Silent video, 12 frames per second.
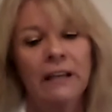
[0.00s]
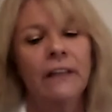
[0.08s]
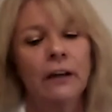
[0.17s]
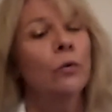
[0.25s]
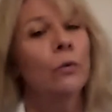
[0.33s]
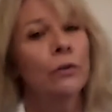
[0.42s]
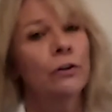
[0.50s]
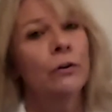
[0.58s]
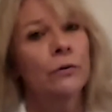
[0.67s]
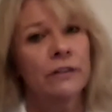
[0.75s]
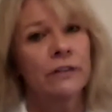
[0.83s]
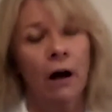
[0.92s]
that you will
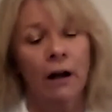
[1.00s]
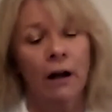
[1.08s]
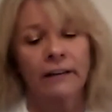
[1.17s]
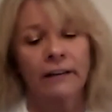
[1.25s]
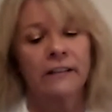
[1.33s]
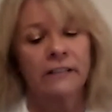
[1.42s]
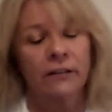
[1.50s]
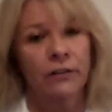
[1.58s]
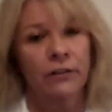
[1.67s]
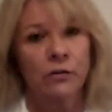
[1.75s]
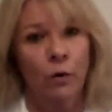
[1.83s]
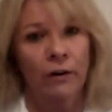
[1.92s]
use the contents of
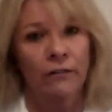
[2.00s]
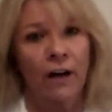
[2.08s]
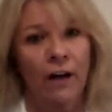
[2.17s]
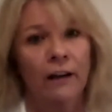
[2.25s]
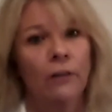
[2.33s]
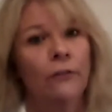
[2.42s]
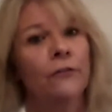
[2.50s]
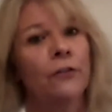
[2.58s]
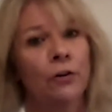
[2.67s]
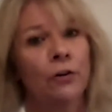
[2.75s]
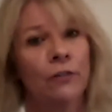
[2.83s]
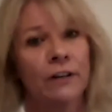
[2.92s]
this one vial for
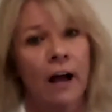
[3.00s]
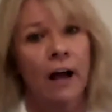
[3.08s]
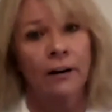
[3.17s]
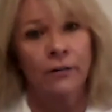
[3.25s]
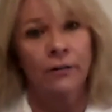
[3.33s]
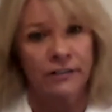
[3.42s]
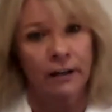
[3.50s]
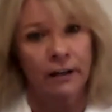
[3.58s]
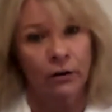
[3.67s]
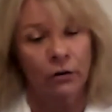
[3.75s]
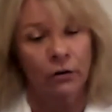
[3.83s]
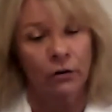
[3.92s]
your entire
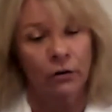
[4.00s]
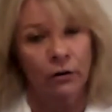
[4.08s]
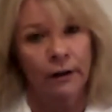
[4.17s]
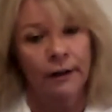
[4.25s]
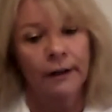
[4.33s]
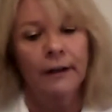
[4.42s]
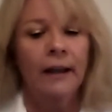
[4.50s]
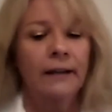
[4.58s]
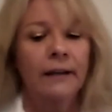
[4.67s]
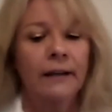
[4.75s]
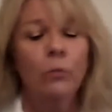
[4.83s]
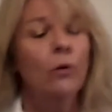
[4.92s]
cycle.
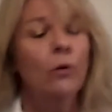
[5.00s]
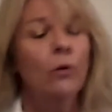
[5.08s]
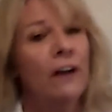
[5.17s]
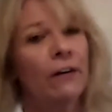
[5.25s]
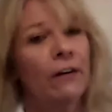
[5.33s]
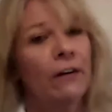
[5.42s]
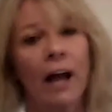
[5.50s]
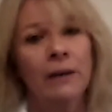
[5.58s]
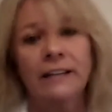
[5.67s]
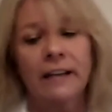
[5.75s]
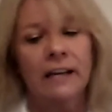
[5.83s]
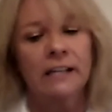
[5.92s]
And it will vary
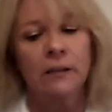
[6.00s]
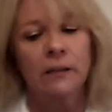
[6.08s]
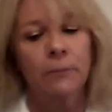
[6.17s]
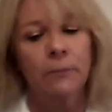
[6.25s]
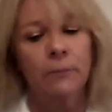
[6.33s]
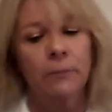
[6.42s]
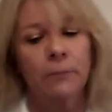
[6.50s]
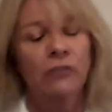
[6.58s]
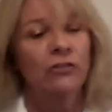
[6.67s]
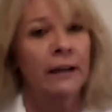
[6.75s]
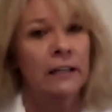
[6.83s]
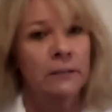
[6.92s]
how many days a
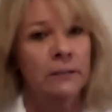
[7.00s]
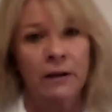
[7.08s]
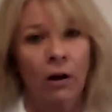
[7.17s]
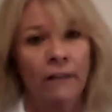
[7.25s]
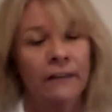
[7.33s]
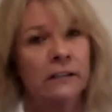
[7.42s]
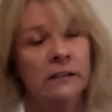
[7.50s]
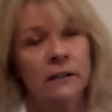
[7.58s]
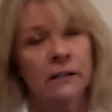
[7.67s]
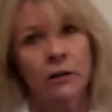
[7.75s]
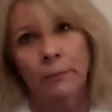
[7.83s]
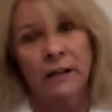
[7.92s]
patient might need to be on
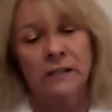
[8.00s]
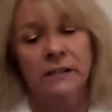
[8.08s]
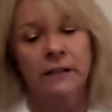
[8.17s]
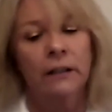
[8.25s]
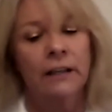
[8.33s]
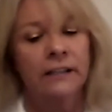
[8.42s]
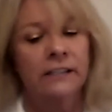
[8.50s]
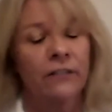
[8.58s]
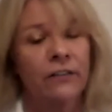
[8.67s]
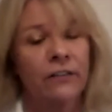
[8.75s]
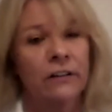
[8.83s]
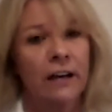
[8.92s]
this. It could be as little as
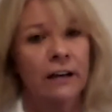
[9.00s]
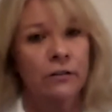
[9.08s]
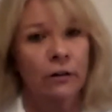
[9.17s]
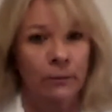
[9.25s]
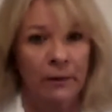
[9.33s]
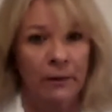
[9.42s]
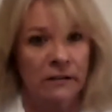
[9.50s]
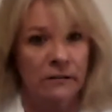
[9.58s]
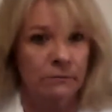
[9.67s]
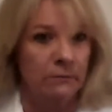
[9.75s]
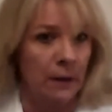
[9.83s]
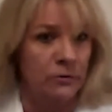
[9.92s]
7 days, or it could be
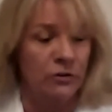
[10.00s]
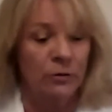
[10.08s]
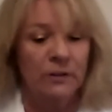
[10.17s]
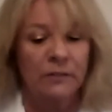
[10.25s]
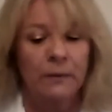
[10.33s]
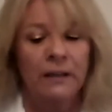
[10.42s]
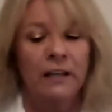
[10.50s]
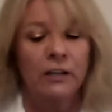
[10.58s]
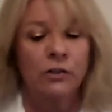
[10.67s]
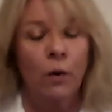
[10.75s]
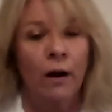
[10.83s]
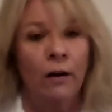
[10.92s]
up to as many as
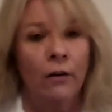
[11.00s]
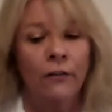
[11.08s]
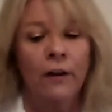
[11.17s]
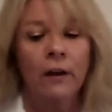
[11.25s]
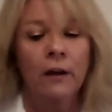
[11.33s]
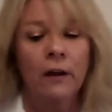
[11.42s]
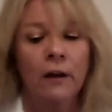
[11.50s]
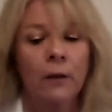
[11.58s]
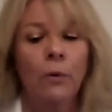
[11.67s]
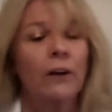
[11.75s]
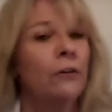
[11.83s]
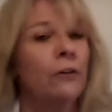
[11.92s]
12. But
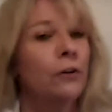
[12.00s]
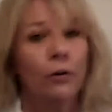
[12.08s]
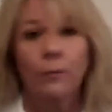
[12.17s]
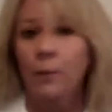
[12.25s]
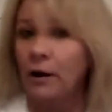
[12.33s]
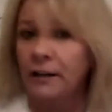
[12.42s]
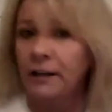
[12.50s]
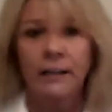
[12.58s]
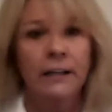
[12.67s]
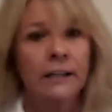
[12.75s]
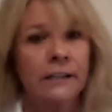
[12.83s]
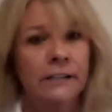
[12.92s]
whatever your body
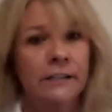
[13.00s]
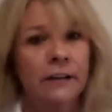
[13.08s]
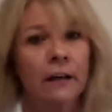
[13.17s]
needs,